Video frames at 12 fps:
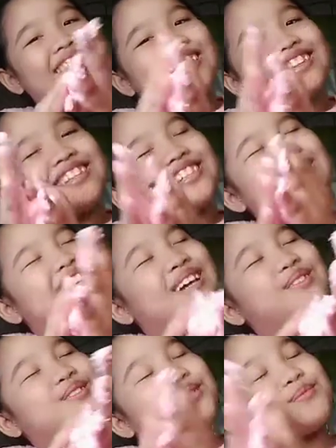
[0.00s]
This is
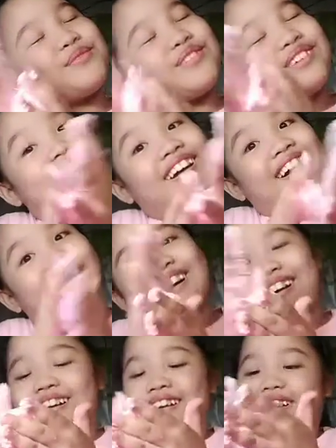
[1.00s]
not super...
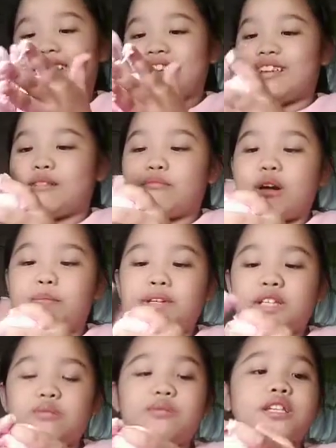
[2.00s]
Now
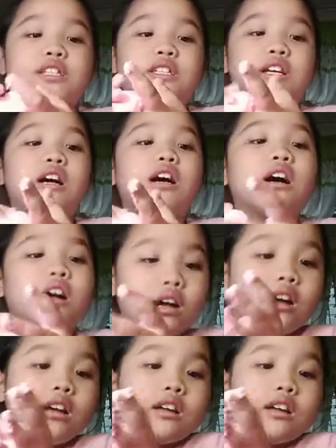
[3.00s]
please mix the...